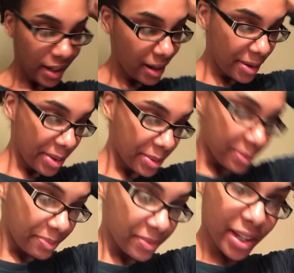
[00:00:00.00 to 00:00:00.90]

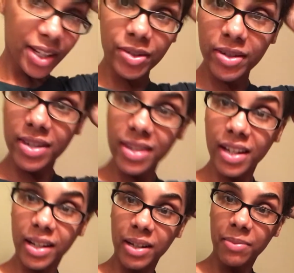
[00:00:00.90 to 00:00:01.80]
As you can
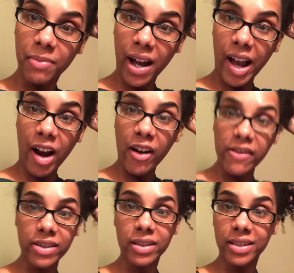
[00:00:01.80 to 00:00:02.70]
see, my hair
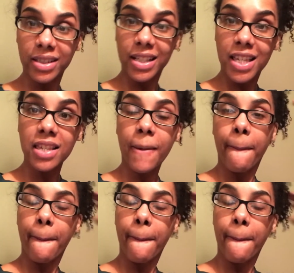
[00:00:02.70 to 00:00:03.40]
looks